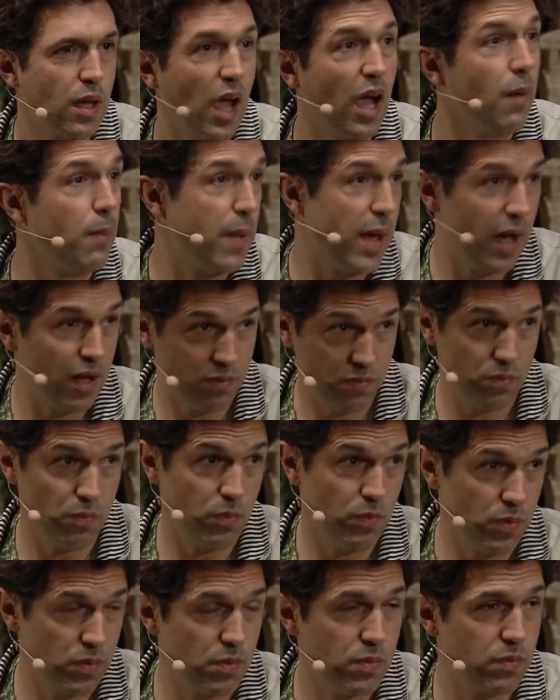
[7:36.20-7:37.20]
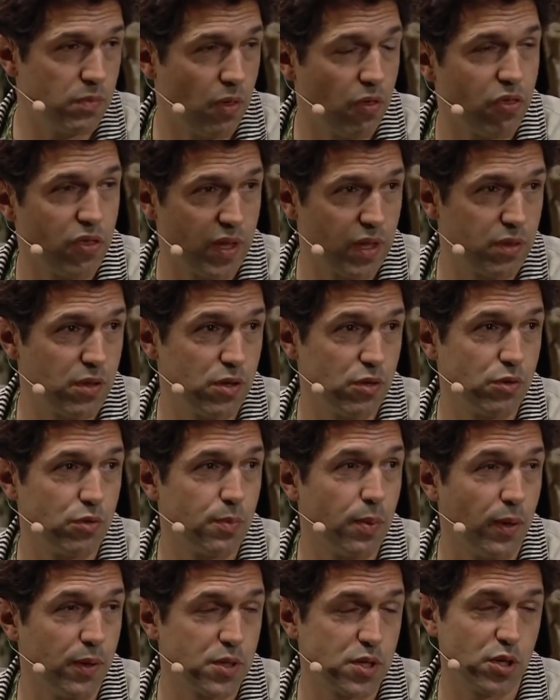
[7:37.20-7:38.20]
about the thing that you
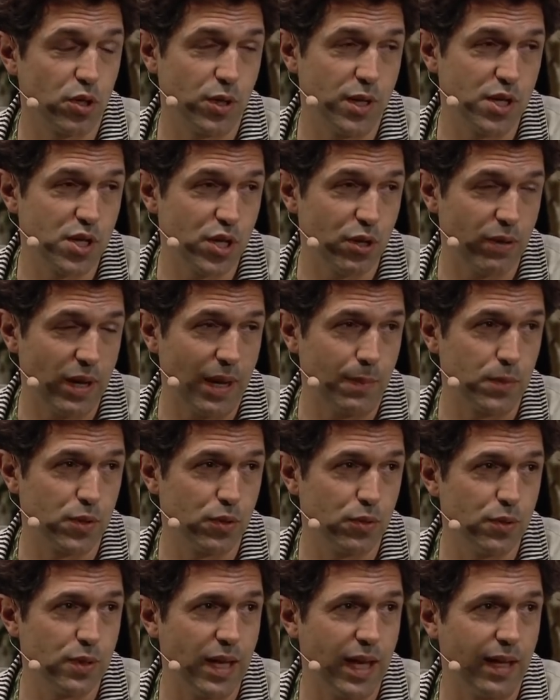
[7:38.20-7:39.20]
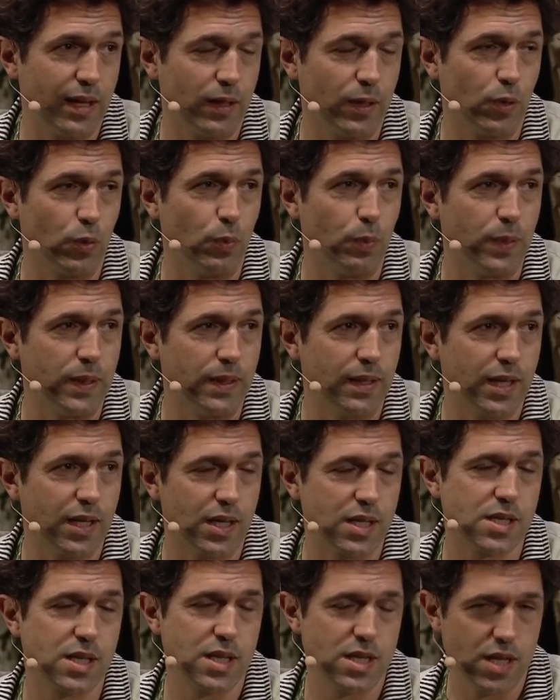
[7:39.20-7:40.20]
posted on Instagram too, Dad, a little bit?" And
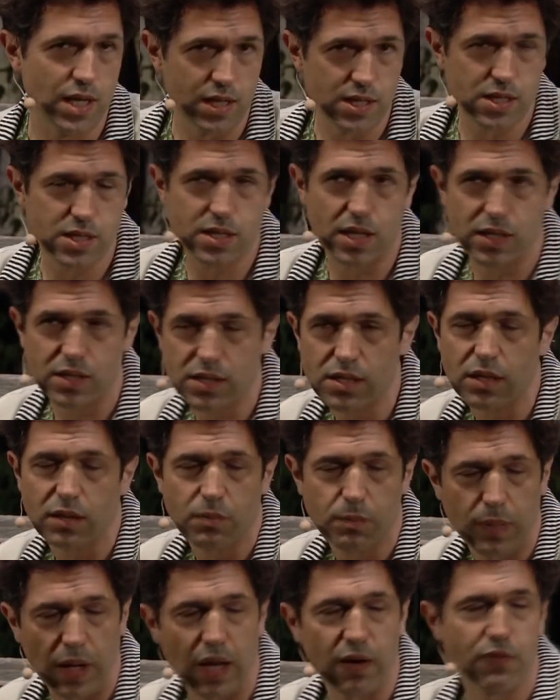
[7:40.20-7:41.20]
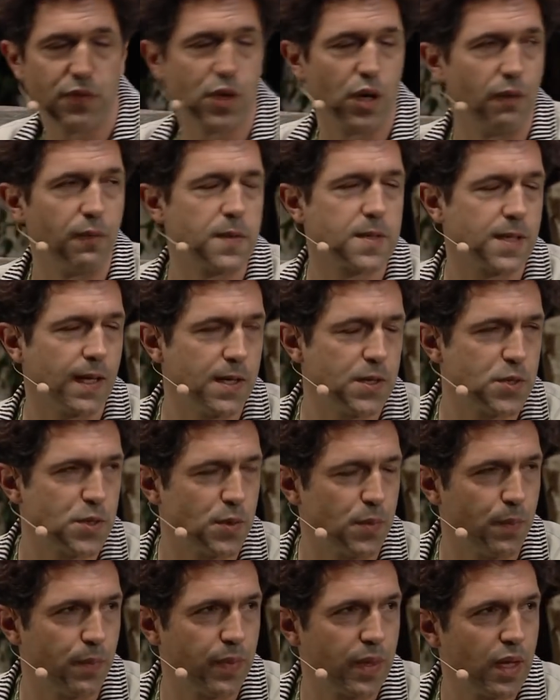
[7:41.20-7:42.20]
I said, "Yes, that's a part of the
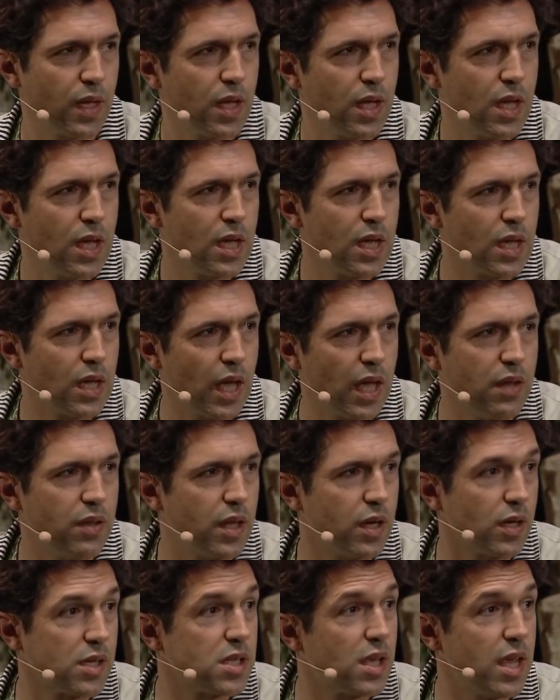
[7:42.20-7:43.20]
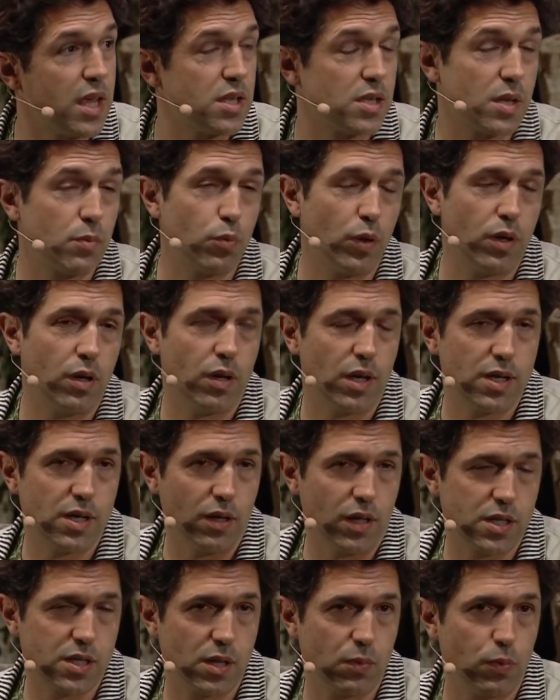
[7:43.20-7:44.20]
conversation." And then I said, he said, what, I,
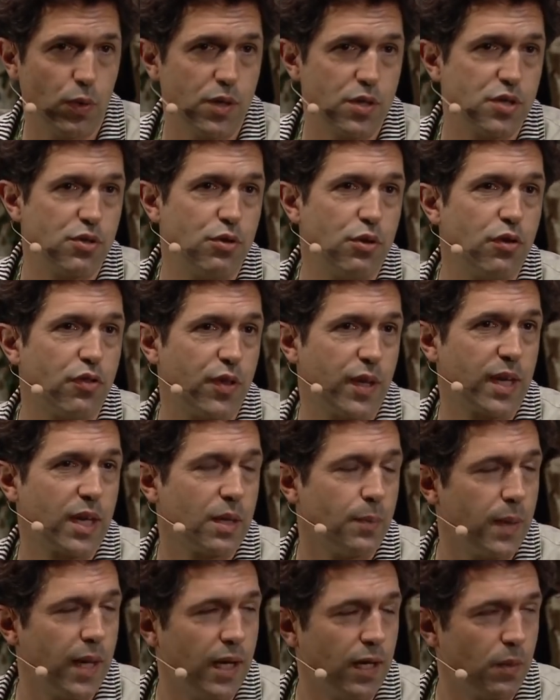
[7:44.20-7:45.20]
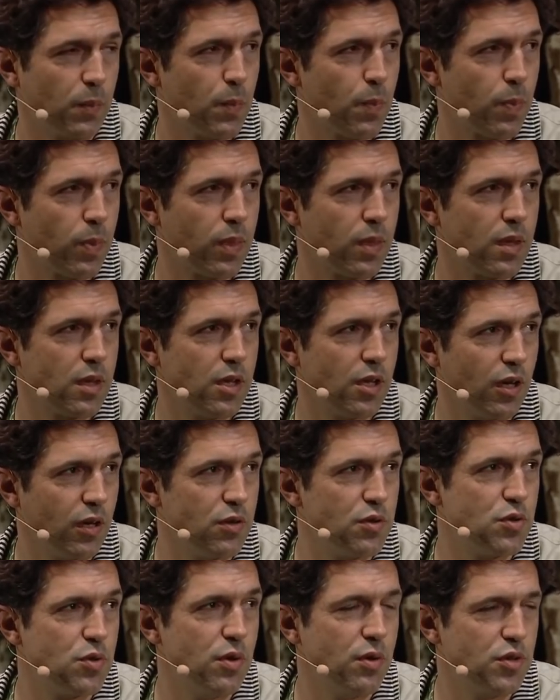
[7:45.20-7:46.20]
I said, "What do you think about, you
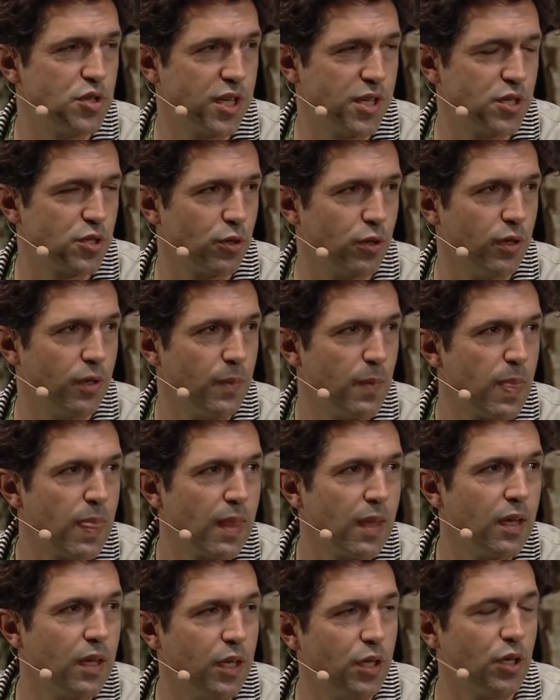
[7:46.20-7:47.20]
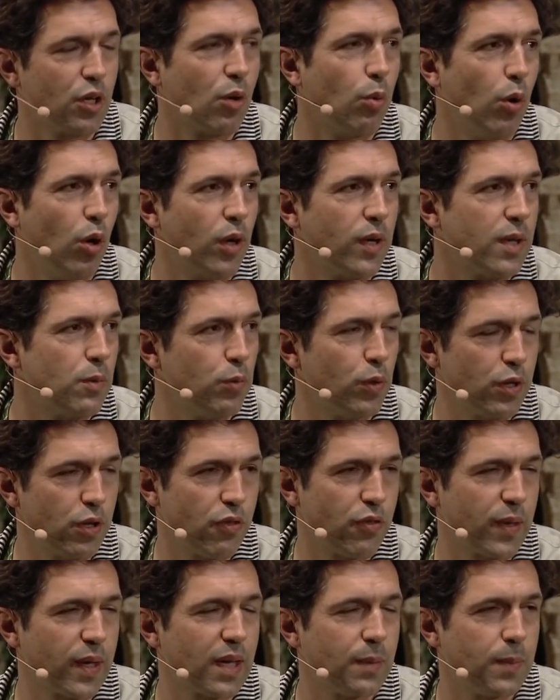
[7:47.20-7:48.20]
know, gender inequality? What do
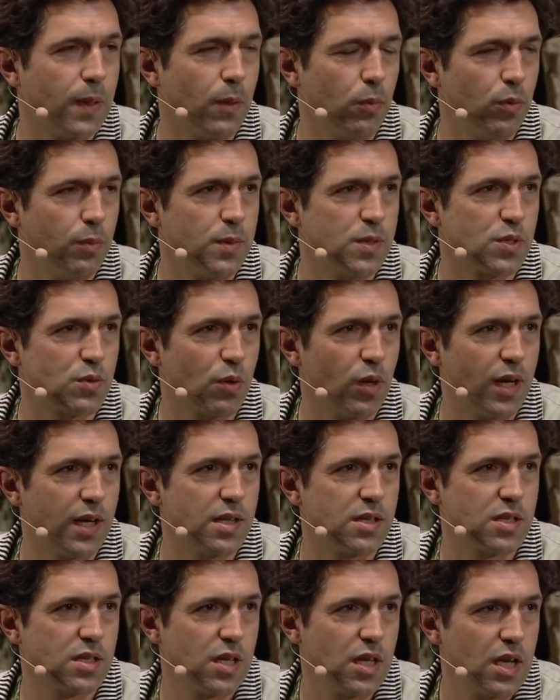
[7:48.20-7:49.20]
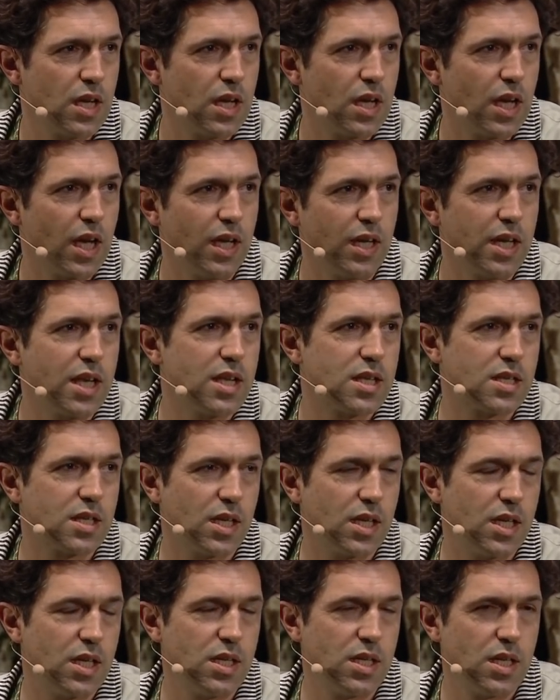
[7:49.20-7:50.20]
you think about women's rights?" And he
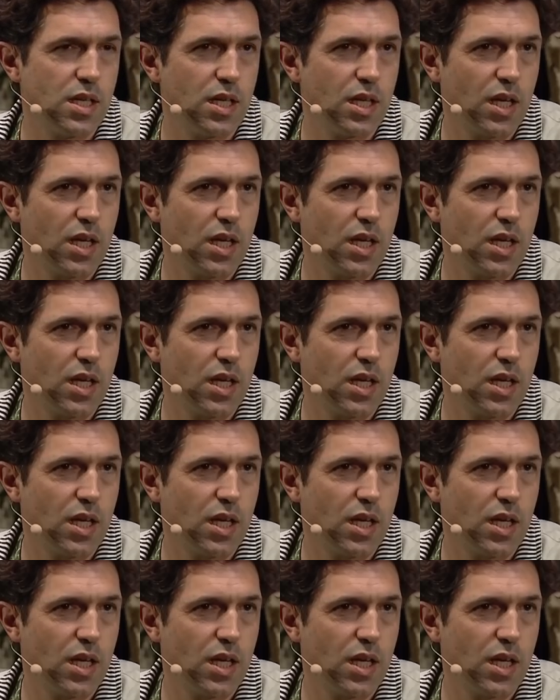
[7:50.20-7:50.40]
said,